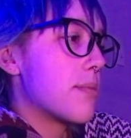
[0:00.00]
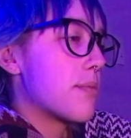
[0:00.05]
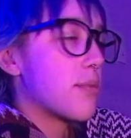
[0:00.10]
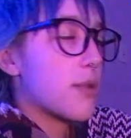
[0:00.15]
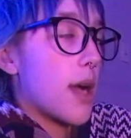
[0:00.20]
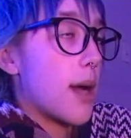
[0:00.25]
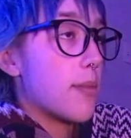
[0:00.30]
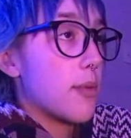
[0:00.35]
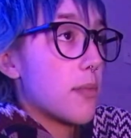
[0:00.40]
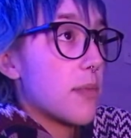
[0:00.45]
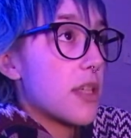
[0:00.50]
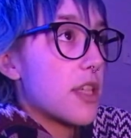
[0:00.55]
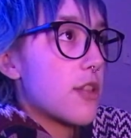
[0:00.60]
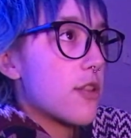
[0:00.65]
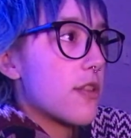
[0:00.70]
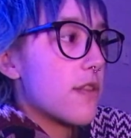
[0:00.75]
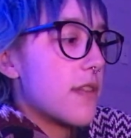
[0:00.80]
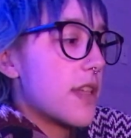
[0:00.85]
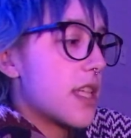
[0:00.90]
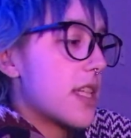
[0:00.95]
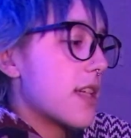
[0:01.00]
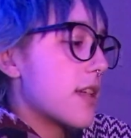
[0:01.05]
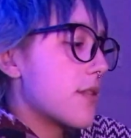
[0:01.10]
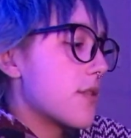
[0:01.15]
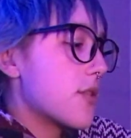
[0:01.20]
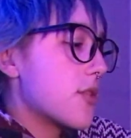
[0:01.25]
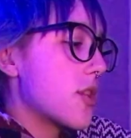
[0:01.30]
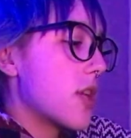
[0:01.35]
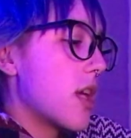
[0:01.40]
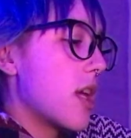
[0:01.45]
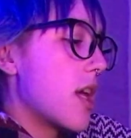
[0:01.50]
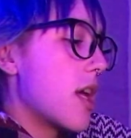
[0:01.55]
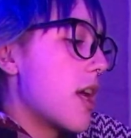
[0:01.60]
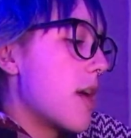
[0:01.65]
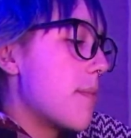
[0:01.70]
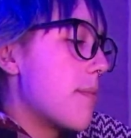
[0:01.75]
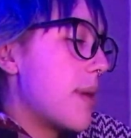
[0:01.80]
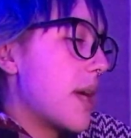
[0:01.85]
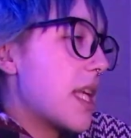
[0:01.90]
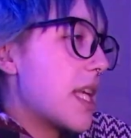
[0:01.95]
probably three videos.
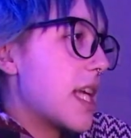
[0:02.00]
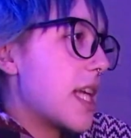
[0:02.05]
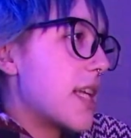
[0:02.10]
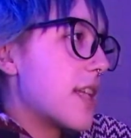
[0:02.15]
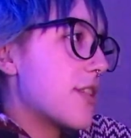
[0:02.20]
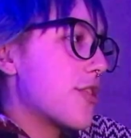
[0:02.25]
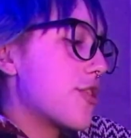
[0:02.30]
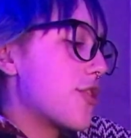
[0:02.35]
But it is